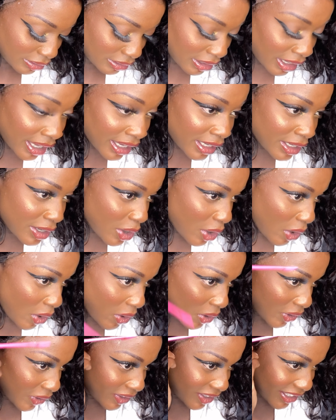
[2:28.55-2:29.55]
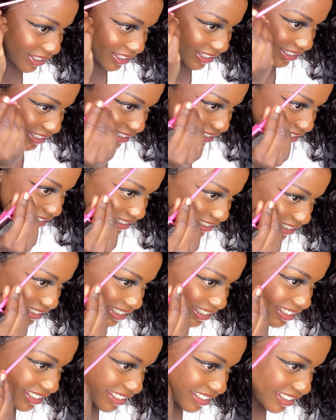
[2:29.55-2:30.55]
to damage your hairline
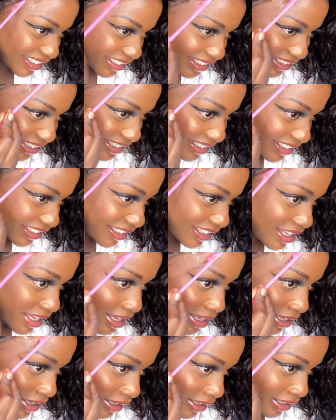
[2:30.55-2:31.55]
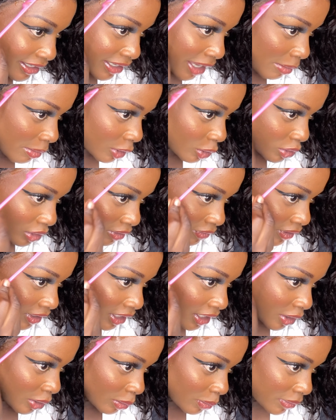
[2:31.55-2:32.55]
when you want to remove it. And I know some
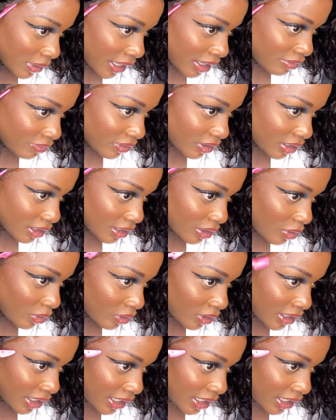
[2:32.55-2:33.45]
guys are not patient.